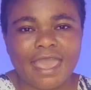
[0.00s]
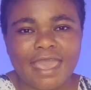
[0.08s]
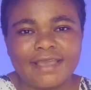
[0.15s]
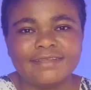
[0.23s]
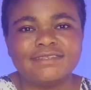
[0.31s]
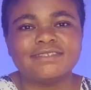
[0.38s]

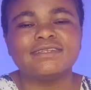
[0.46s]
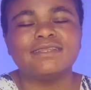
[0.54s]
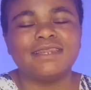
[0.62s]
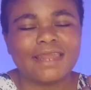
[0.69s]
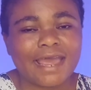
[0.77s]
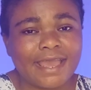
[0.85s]
and
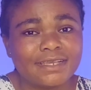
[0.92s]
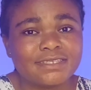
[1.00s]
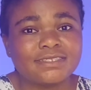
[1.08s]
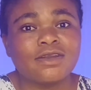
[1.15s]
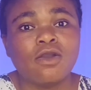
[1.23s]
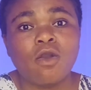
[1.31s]

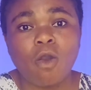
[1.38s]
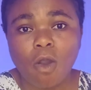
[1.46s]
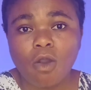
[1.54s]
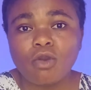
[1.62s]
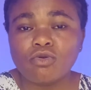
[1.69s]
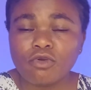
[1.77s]
likes
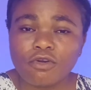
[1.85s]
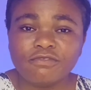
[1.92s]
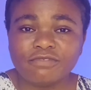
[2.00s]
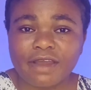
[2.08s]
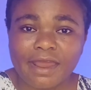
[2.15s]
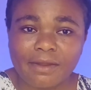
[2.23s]
or go
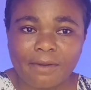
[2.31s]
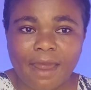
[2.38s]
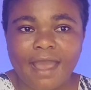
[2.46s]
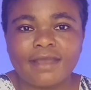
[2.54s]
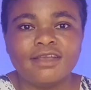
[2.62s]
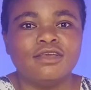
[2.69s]

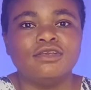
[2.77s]
viral,